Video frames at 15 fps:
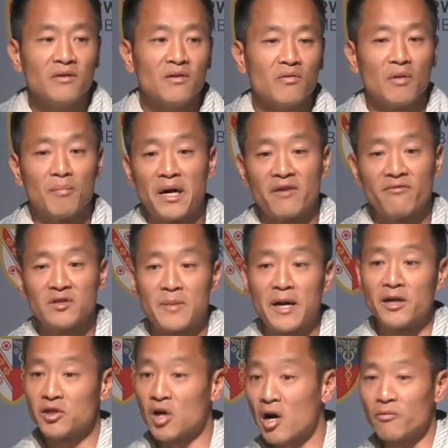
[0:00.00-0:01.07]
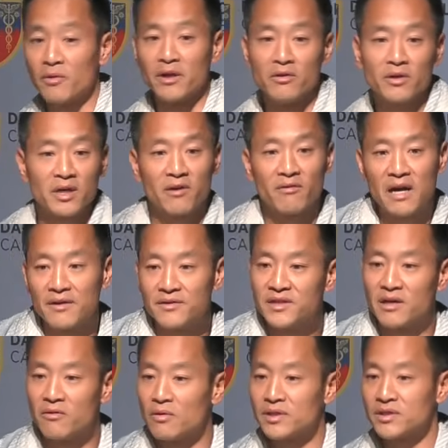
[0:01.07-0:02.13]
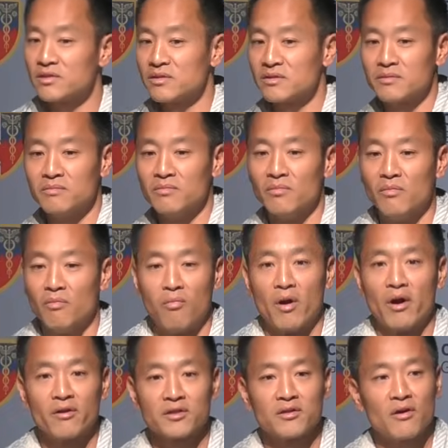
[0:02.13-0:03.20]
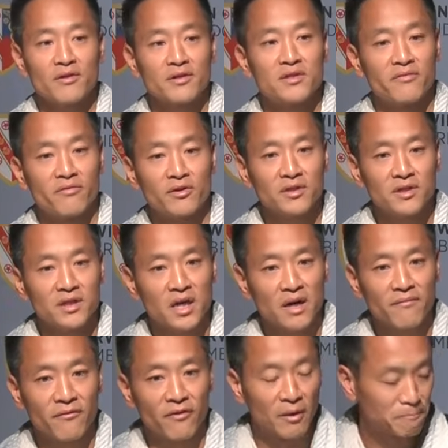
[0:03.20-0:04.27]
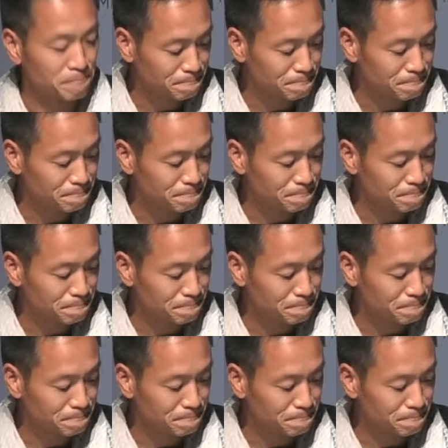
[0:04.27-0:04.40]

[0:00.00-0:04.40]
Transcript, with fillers: what might have inspired Darwin, looking around saying, What's this, where does all this diversity come from?